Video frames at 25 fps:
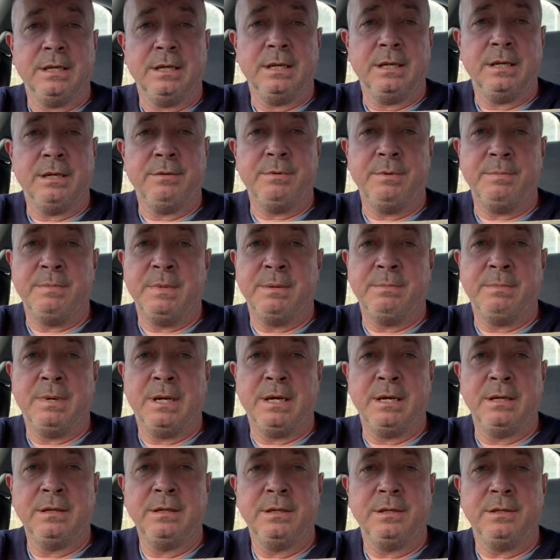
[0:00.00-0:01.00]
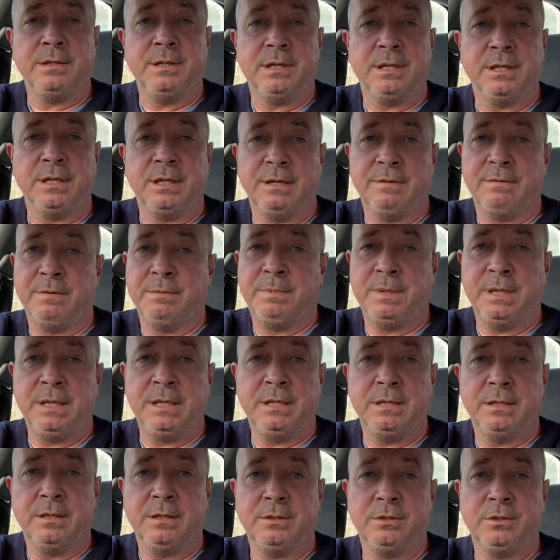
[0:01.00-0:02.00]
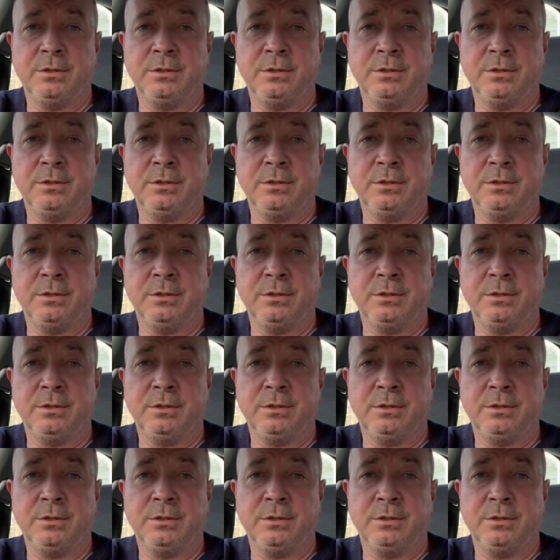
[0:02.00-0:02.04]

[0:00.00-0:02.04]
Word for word: and remember, you can never be